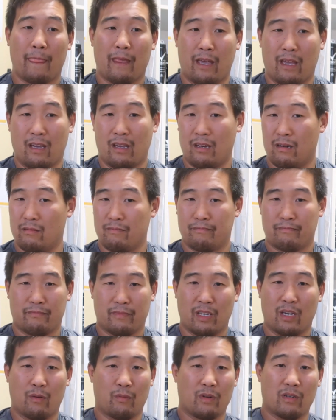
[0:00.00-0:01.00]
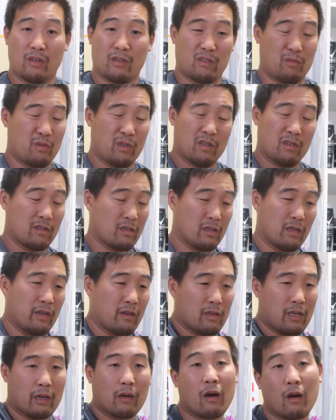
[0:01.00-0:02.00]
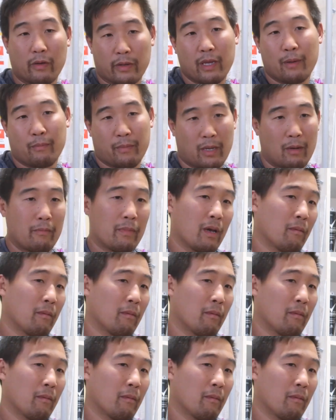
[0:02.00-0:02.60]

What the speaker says: And yeah, we're not just here like, oh, yep,